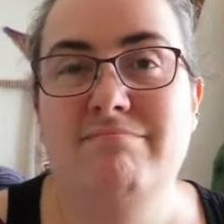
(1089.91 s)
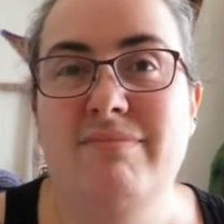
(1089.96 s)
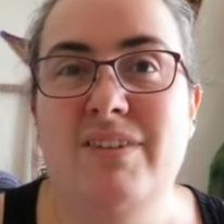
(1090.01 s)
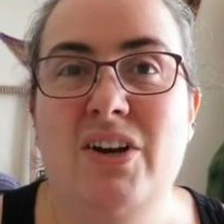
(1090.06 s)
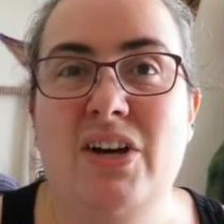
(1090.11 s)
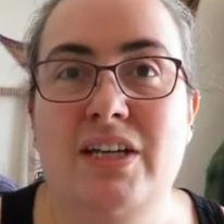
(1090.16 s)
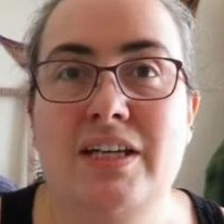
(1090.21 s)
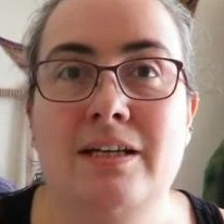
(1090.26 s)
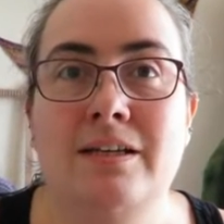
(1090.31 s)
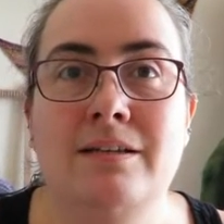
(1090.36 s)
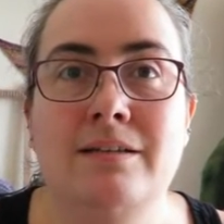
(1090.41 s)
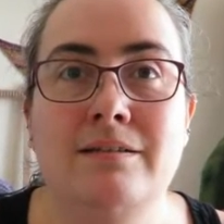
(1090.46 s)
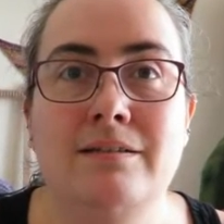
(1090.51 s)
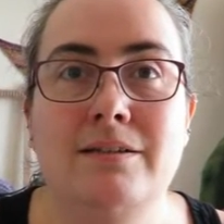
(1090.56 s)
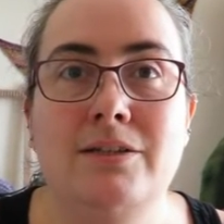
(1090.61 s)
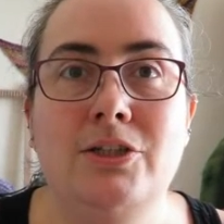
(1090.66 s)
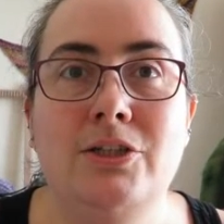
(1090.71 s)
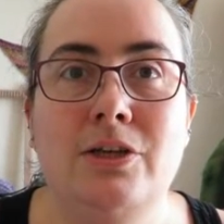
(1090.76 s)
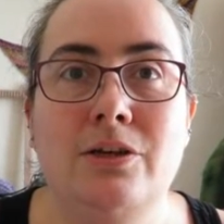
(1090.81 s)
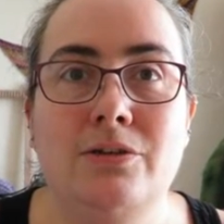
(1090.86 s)
I can,
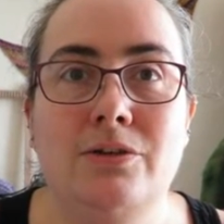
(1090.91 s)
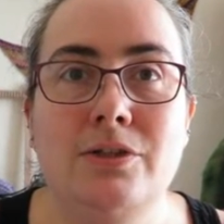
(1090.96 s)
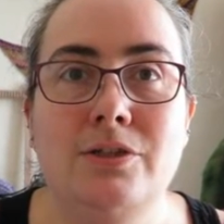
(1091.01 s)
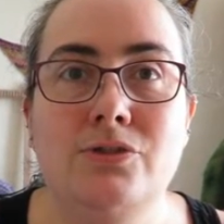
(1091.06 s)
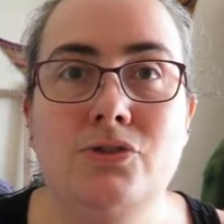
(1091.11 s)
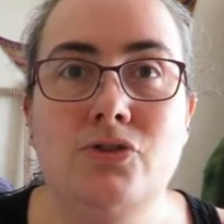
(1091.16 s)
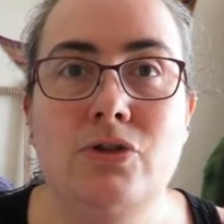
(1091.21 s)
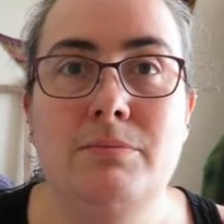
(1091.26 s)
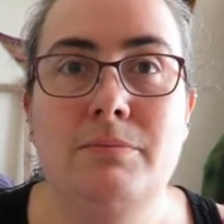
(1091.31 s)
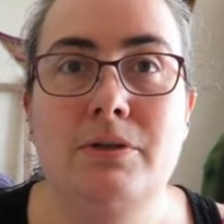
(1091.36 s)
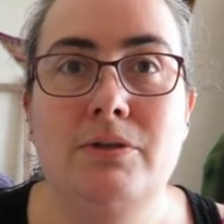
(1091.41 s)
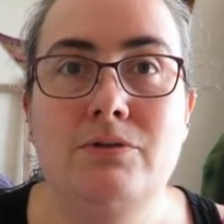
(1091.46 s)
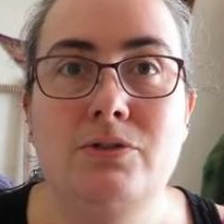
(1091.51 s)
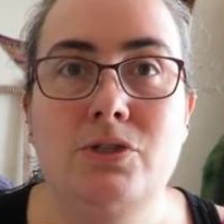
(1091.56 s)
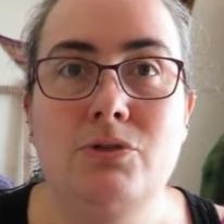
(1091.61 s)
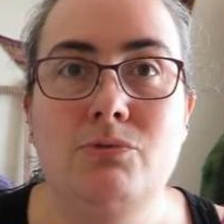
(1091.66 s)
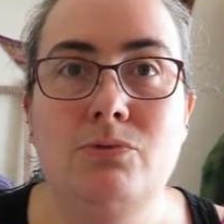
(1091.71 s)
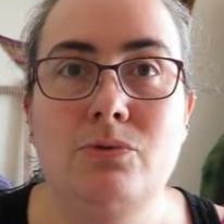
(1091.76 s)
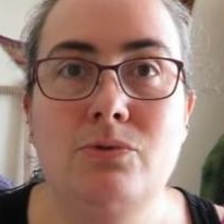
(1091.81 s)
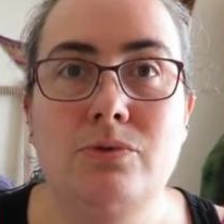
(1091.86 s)
you know, contribute
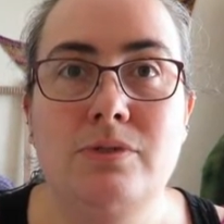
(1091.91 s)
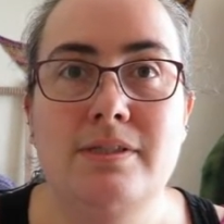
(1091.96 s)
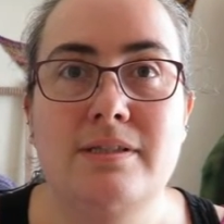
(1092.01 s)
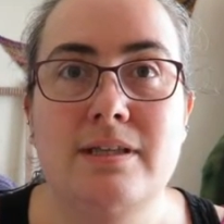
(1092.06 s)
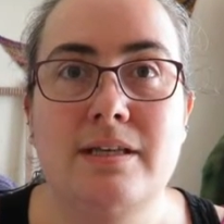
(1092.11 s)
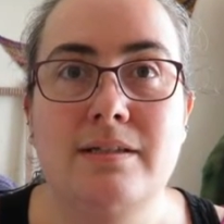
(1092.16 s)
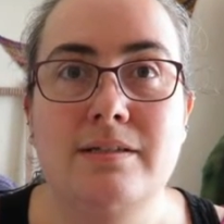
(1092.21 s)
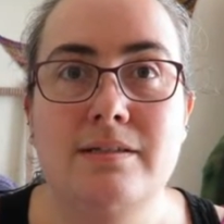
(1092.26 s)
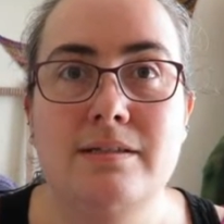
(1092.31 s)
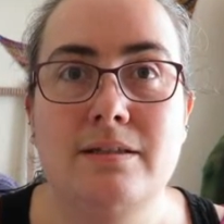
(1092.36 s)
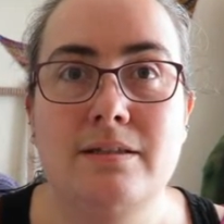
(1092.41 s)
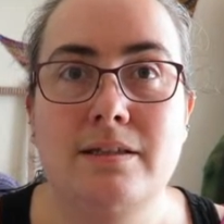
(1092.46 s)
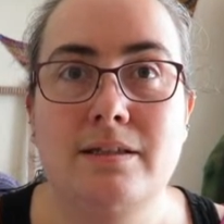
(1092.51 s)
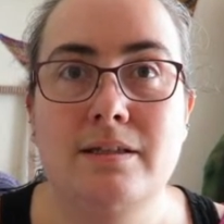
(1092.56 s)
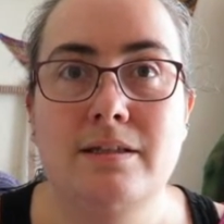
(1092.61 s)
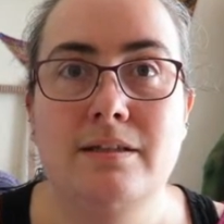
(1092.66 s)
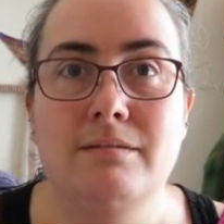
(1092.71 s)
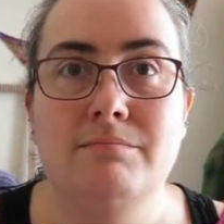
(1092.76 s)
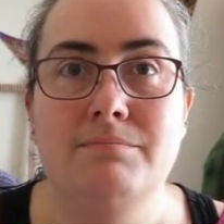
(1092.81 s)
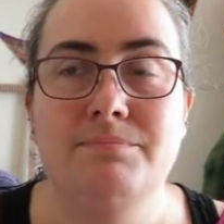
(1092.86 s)
towards things like
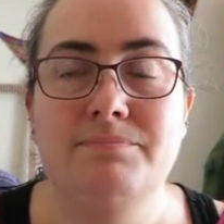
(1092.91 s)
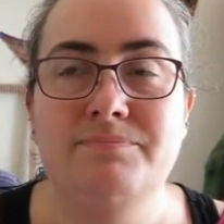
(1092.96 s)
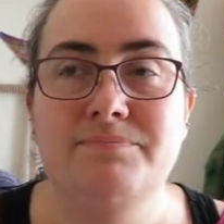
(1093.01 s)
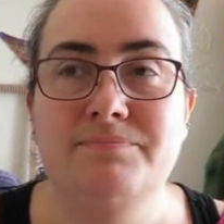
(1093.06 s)
the